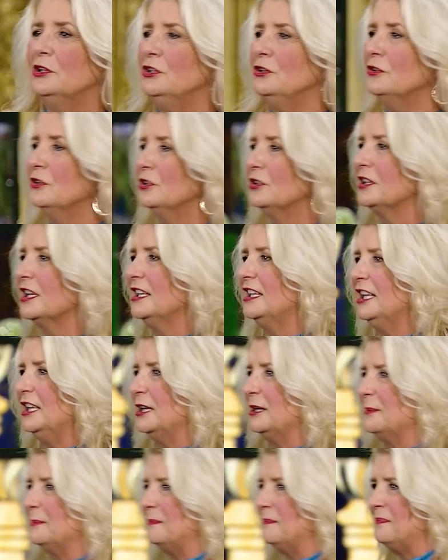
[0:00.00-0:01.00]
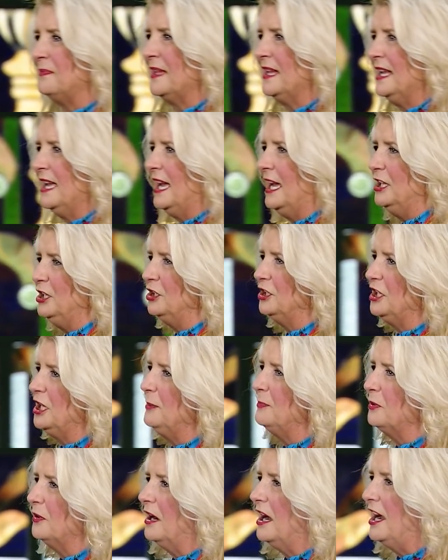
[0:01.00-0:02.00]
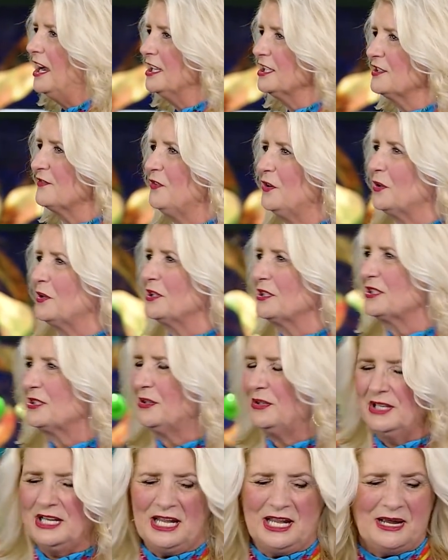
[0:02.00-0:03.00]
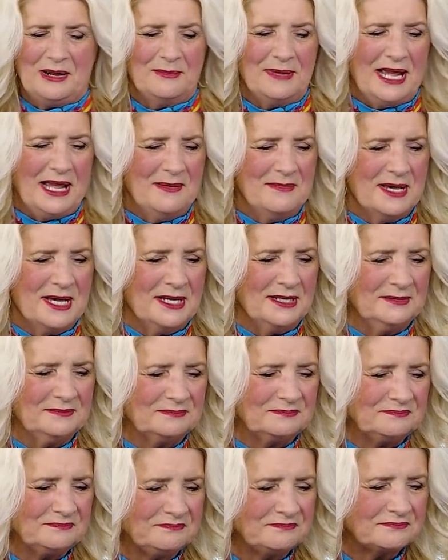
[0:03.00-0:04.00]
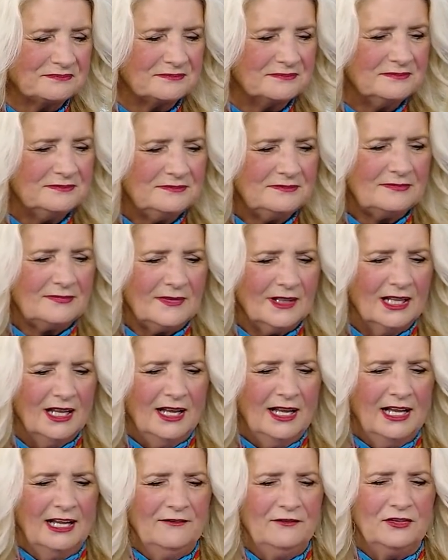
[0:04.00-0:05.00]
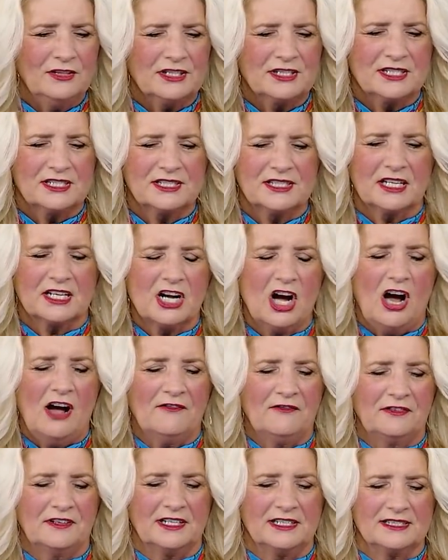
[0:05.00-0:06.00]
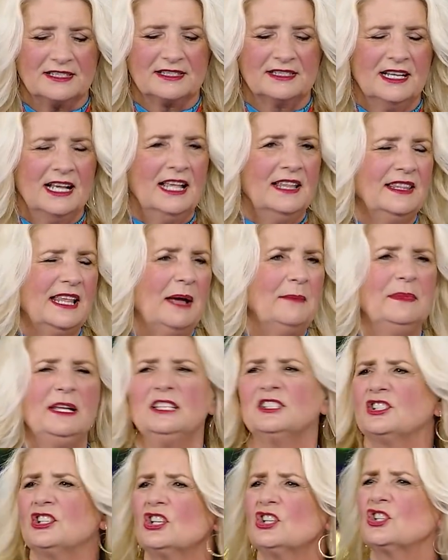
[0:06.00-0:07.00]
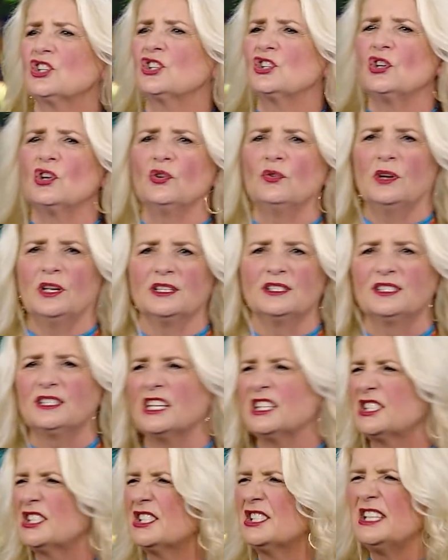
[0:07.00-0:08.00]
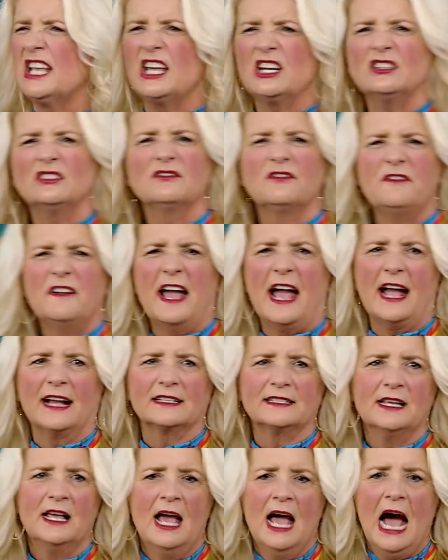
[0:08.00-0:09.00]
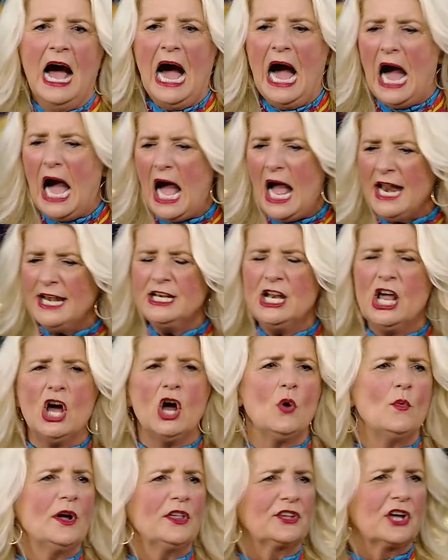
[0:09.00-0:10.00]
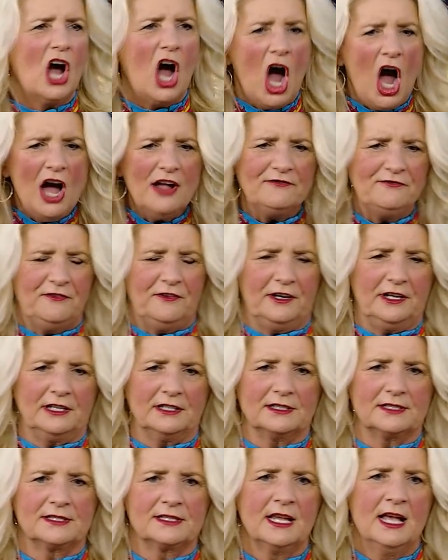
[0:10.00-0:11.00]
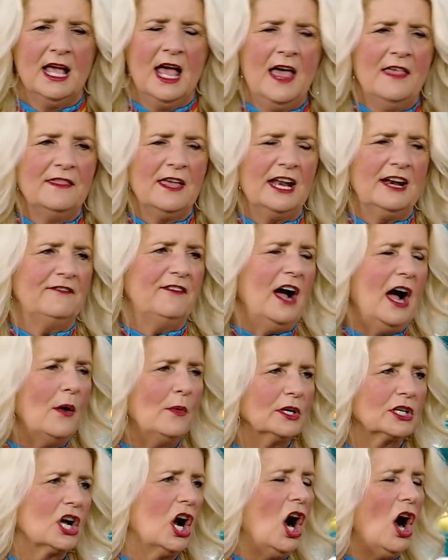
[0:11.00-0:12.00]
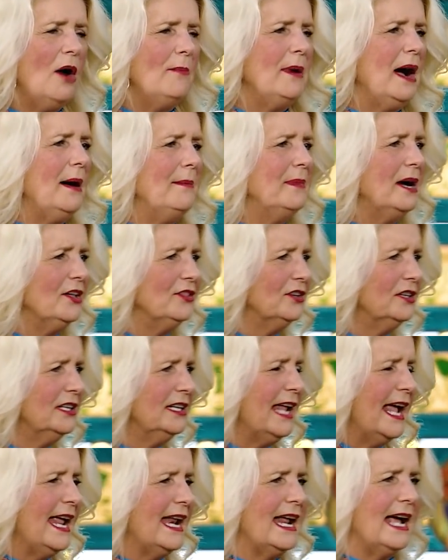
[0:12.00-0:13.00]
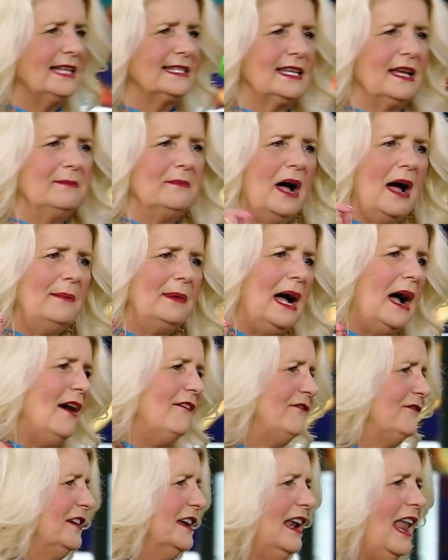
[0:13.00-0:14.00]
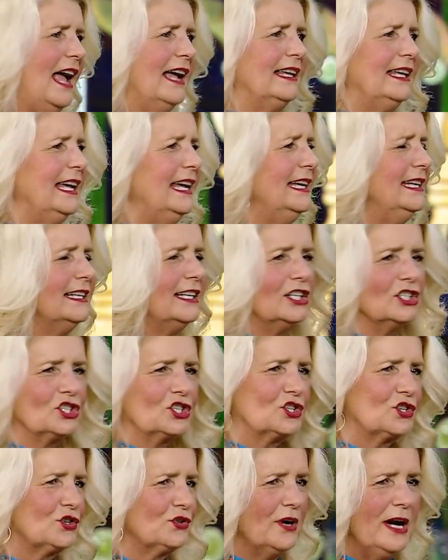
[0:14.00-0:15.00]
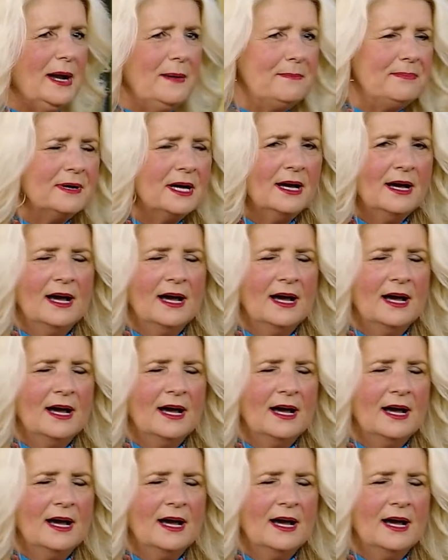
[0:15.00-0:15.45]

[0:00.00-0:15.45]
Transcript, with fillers: when you look at him and you keep your eyes focused on him. Amen. This is the confidence. That means the assurance, the settled fact. I know with confidence that if I would call my mother today and I said, Mama, I feel like eating a shrimp